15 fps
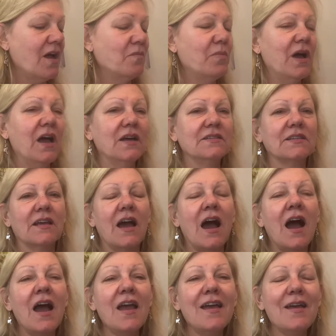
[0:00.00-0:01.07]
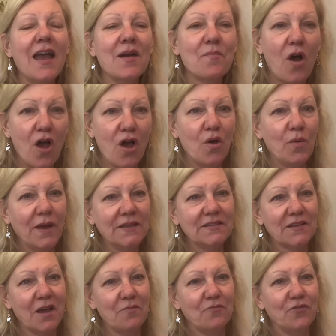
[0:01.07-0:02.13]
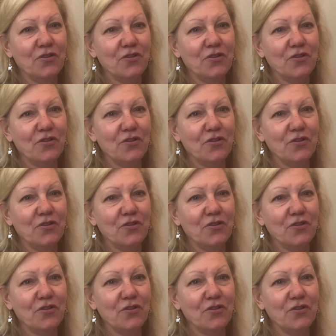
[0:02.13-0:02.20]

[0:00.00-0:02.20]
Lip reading: But I am always up